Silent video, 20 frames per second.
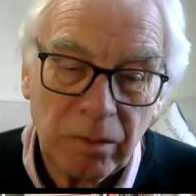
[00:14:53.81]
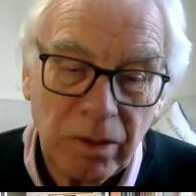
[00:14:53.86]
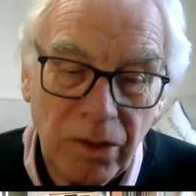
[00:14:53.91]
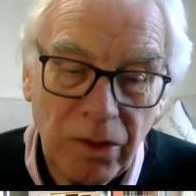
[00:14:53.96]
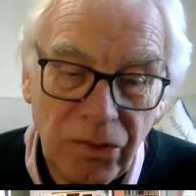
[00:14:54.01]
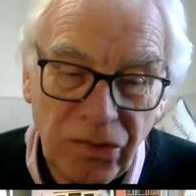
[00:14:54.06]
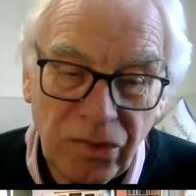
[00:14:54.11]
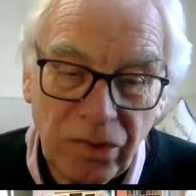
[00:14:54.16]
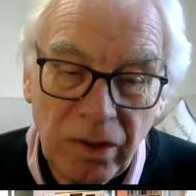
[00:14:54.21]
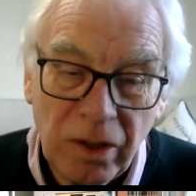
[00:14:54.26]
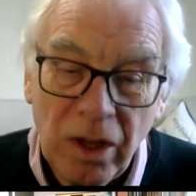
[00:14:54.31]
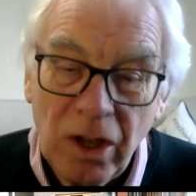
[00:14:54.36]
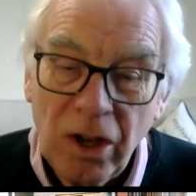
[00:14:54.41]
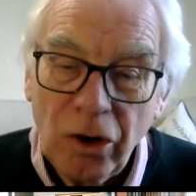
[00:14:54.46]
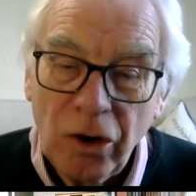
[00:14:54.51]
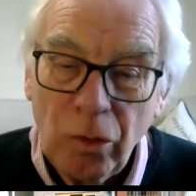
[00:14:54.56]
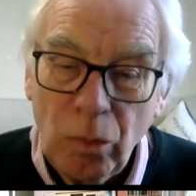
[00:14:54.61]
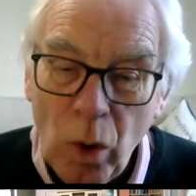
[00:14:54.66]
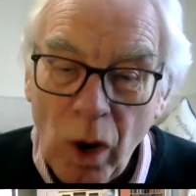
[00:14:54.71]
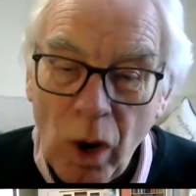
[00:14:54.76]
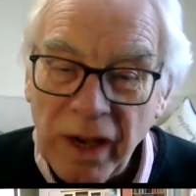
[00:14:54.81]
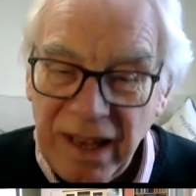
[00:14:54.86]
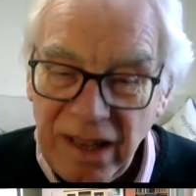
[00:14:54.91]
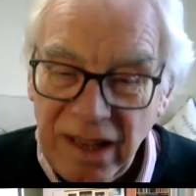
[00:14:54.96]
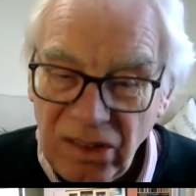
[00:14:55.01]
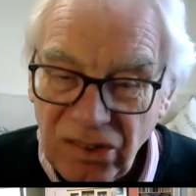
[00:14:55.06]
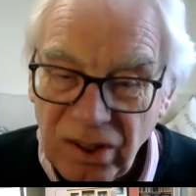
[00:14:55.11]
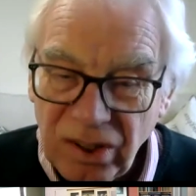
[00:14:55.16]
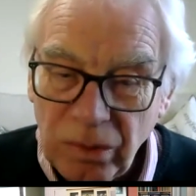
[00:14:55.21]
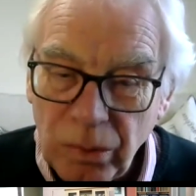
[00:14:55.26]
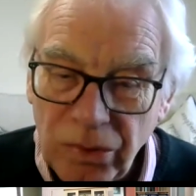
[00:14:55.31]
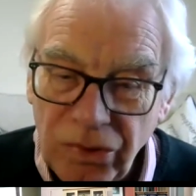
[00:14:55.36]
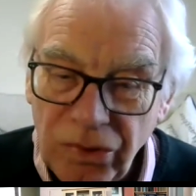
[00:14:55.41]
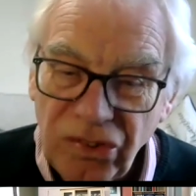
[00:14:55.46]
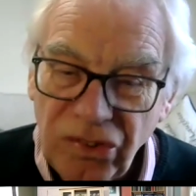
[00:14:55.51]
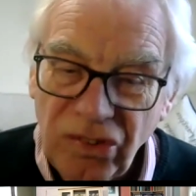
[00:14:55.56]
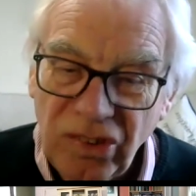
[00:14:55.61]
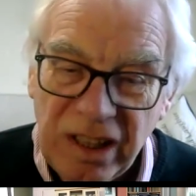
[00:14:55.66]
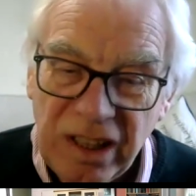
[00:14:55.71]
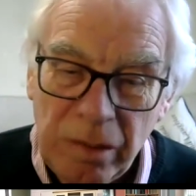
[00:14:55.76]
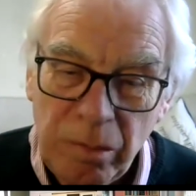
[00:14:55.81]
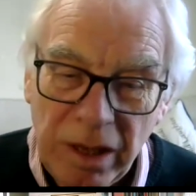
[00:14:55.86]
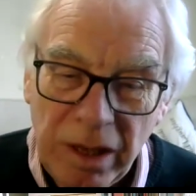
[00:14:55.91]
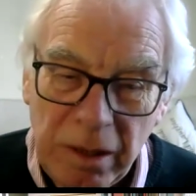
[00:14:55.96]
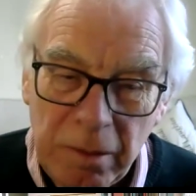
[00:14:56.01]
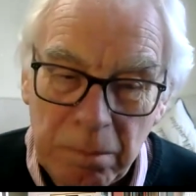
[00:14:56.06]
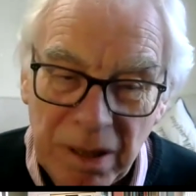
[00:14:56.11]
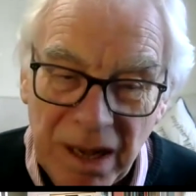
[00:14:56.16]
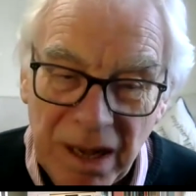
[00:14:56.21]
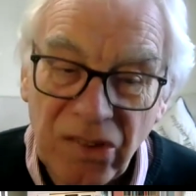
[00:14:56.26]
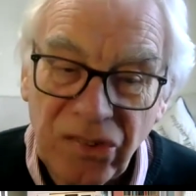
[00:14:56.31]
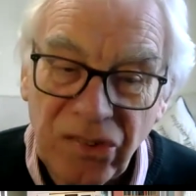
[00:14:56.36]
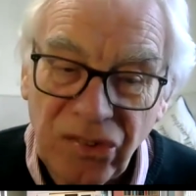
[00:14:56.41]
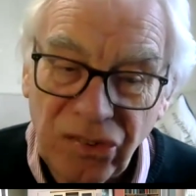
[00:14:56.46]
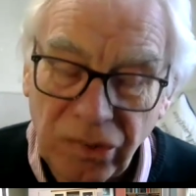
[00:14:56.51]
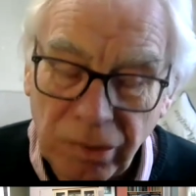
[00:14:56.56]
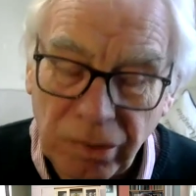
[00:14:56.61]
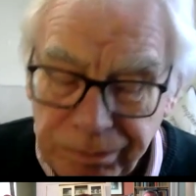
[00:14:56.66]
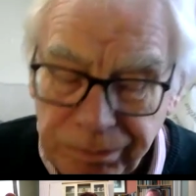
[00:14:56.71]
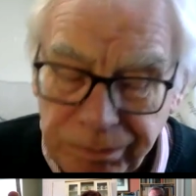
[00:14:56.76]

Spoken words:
as rocket was steaming past